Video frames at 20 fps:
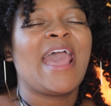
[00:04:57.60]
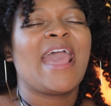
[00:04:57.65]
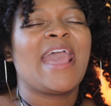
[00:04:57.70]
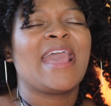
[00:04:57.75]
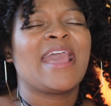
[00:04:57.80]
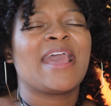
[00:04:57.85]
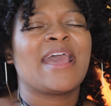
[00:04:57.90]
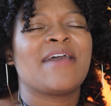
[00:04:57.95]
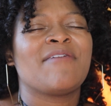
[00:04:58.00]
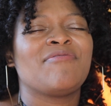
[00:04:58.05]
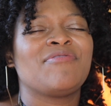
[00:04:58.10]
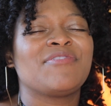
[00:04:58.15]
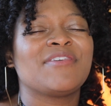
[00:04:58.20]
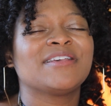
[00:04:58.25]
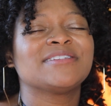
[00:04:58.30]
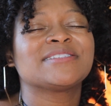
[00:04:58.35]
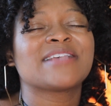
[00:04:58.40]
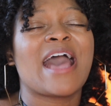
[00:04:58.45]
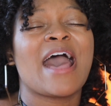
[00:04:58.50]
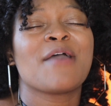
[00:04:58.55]
And
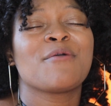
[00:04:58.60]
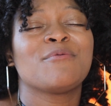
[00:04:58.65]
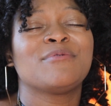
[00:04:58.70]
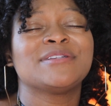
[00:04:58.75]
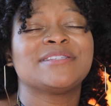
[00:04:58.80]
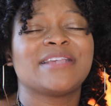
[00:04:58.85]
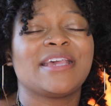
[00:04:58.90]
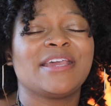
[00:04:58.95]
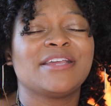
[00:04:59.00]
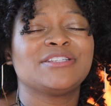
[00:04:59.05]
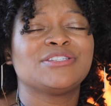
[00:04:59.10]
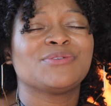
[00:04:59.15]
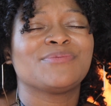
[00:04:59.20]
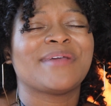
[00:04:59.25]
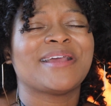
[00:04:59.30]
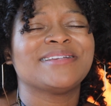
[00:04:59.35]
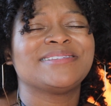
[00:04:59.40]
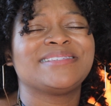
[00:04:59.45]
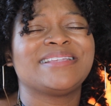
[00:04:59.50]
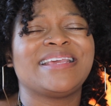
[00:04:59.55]
this guy was
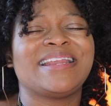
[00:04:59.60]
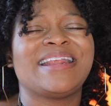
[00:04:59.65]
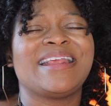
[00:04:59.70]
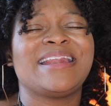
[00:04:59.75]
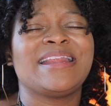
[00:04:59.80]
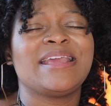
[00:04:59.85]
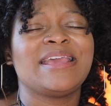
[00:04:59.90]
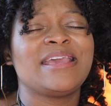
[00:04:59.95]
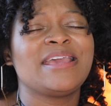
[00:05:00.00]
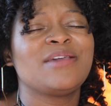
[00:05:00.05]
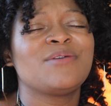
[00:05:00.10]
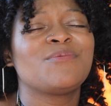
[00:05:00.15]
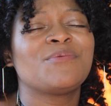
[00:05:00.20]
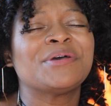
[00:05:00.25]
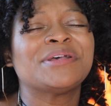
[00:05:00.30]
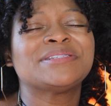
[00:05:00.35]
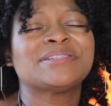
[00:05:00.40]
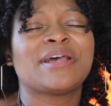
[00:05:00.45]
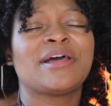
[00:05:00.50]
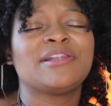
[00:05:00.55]
interested, and he
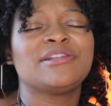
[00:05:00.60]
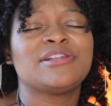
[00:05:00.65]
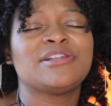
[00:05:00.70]
was a